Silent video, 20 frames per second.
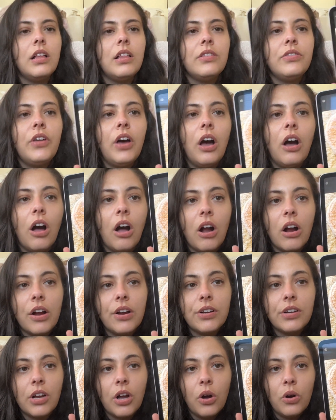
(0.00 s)

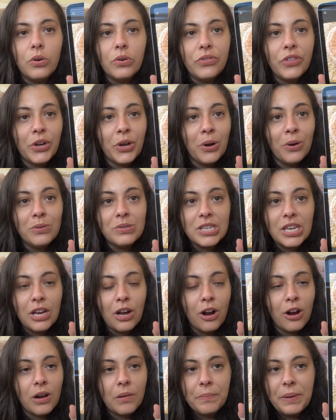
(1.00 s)
The cozy
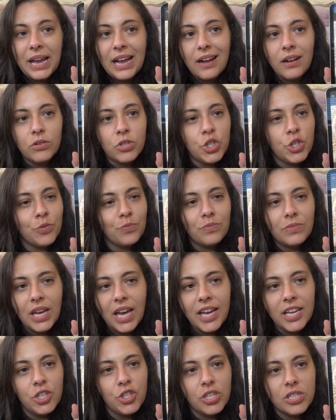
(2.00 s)
heart pouch.
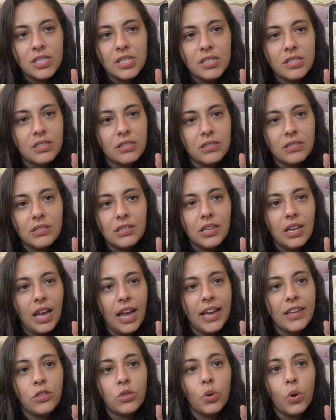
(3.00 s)

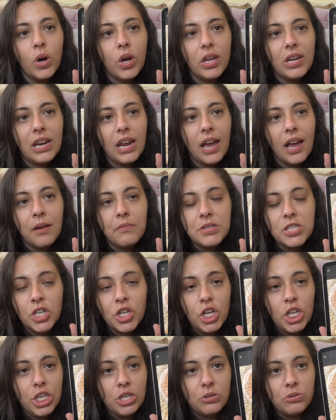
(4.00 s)
I thought I was
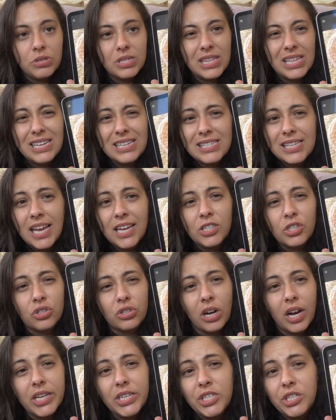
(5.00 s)
going to use this. I
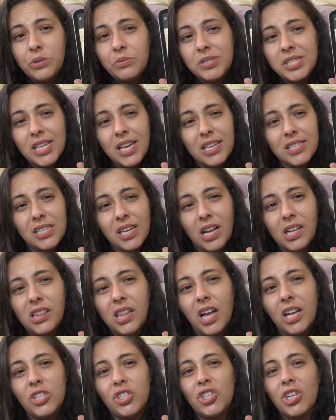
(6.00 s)
tried to use it as a
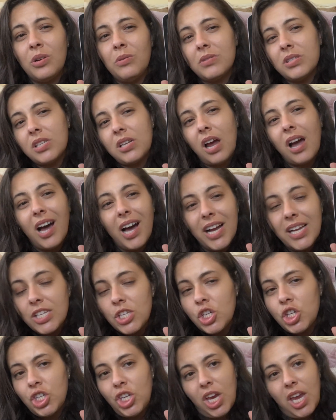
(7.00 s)
clutch. It was an odd
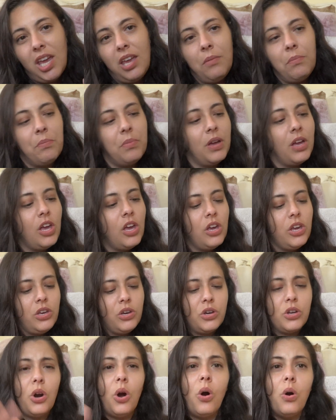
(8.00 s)
shape. You
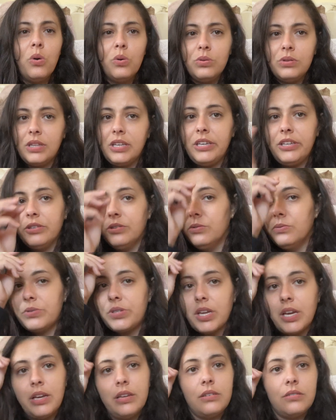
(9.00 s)
could only use
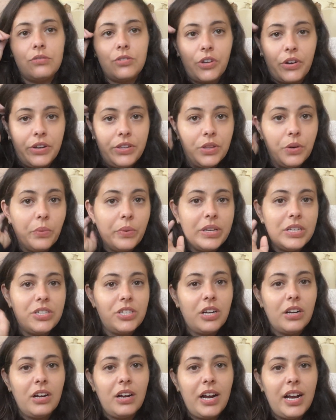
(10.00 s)
it during the
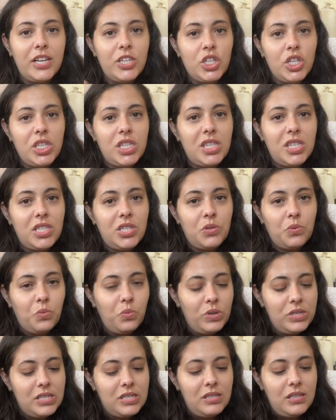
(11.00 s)
winter. I just
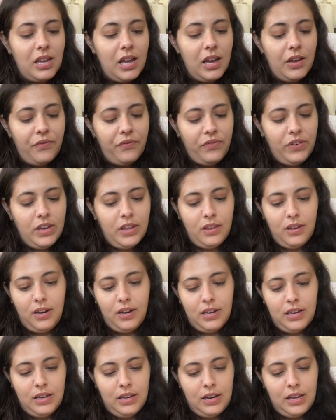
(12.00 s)
was not feeling
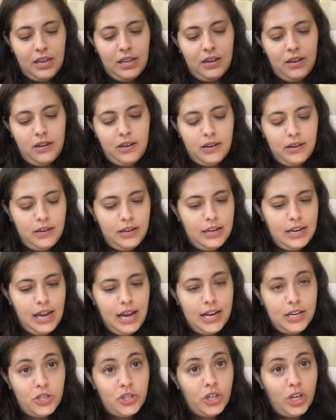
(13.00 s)
it, and it
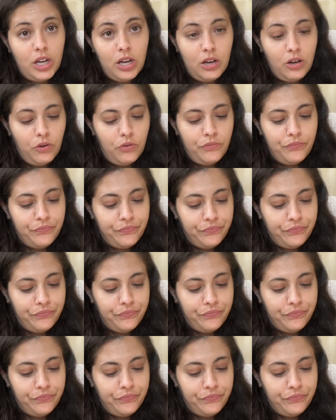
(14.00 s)
had to go.